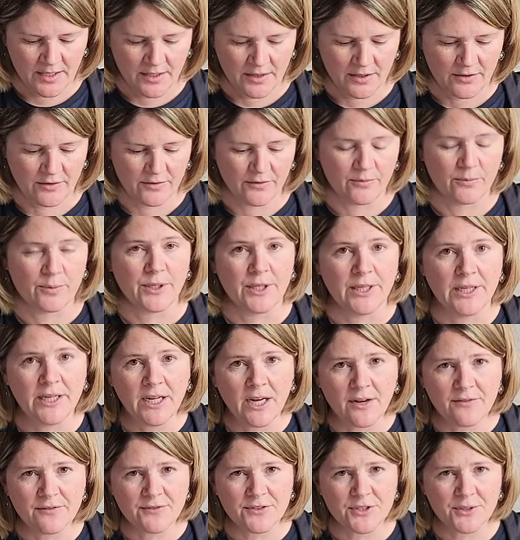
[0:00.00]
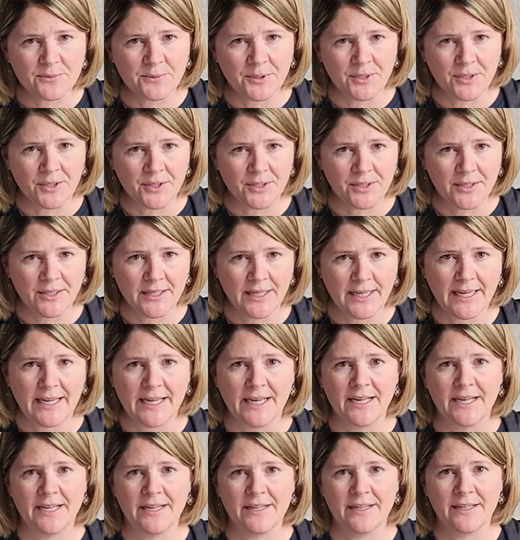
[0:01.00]
They're really comfortable
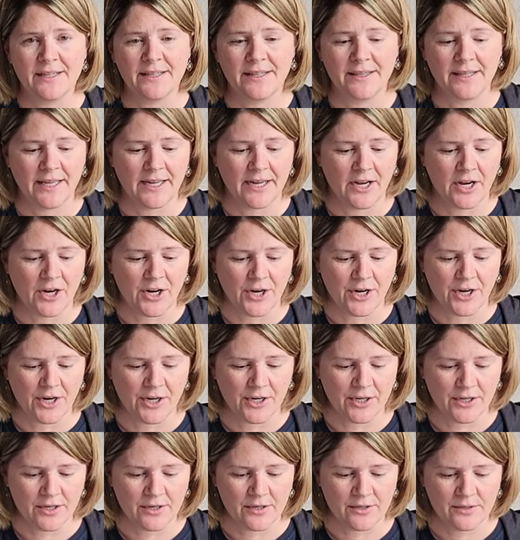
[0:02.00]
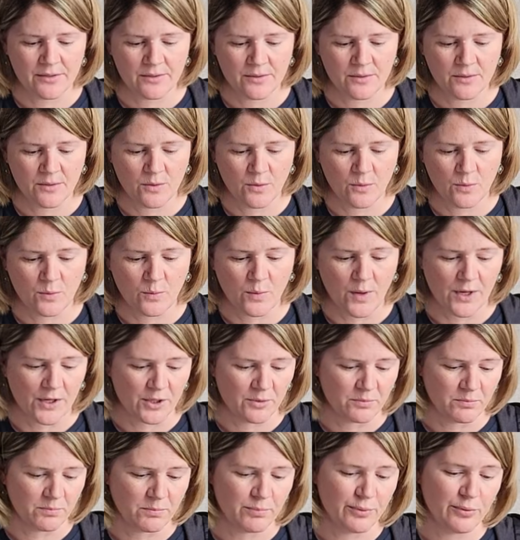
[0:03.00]
and they are
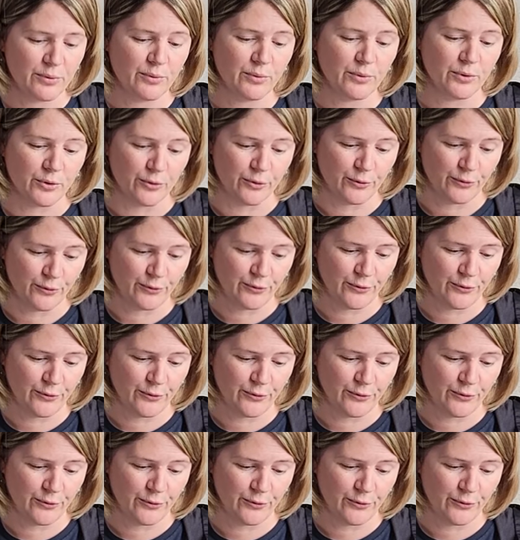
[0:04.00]
waterproof.